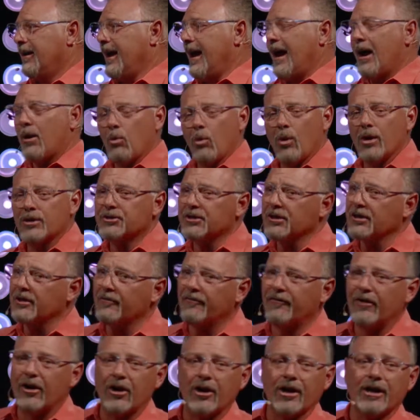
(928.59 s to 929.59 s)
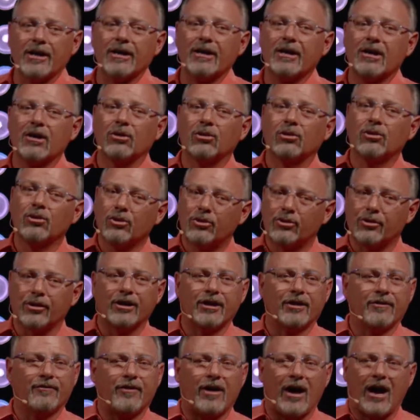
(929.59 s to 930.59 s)
that wasn't a very
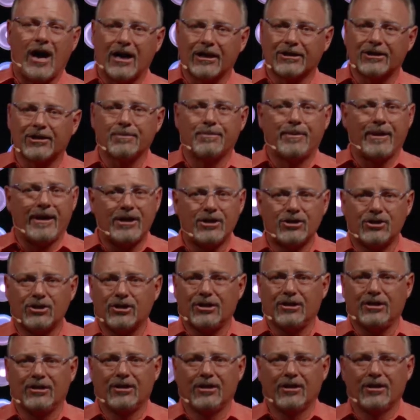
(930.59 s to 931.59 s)
lucrative occupation.